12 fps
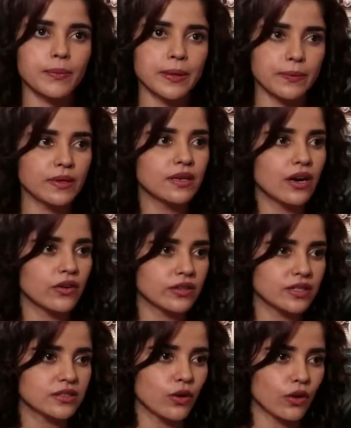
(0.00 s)
people
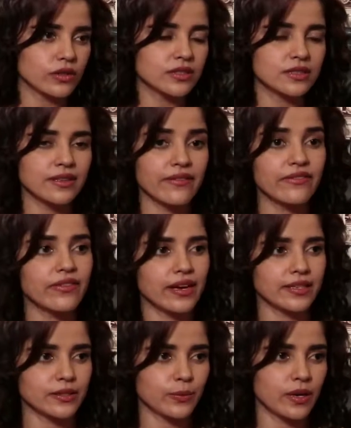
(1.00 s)
nowadays the audience they are
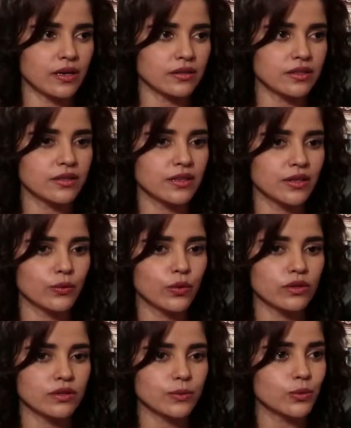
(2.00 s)
very smart they really
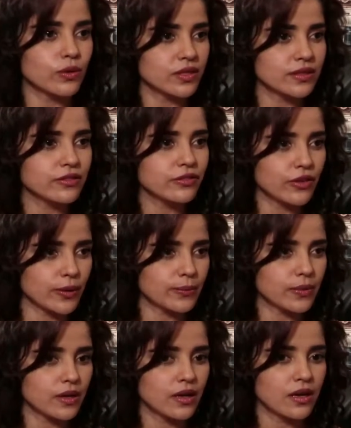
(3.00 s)
want some quality
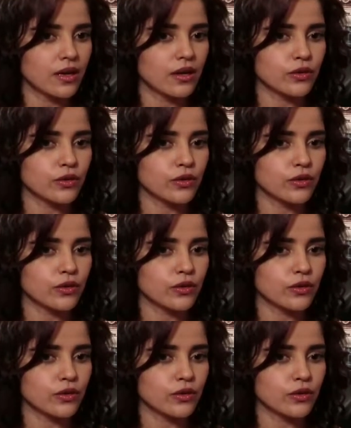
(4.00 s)
film mm.